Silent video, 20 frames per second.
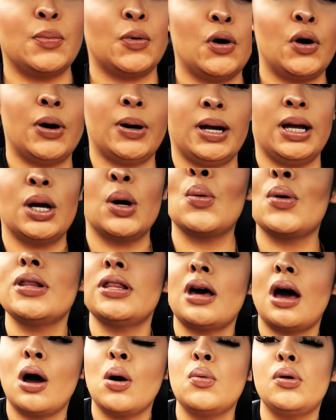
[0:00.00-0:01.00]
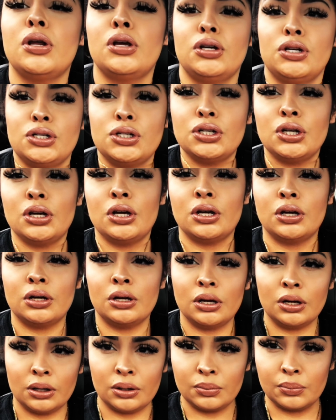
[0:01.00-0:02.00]
boring without
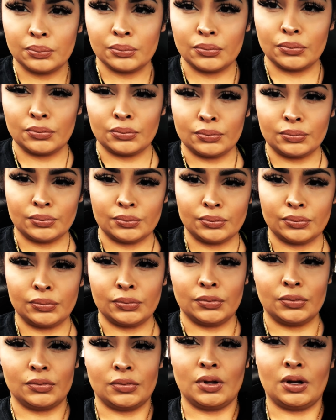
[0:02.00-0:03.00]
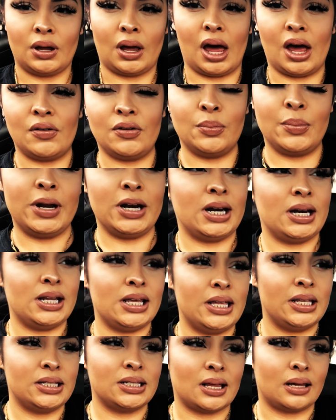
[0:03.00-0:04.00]
Shug. Everybody
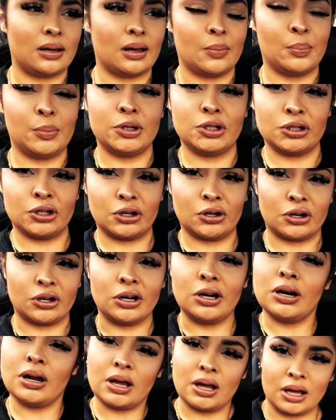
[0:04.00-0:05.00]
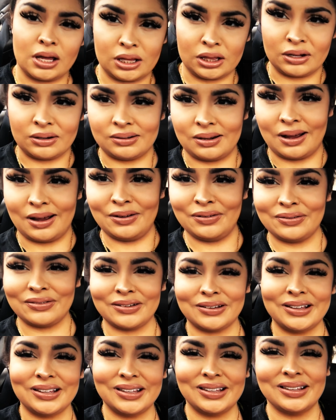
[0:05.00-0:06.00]
needs a cup of sugar in their life. It's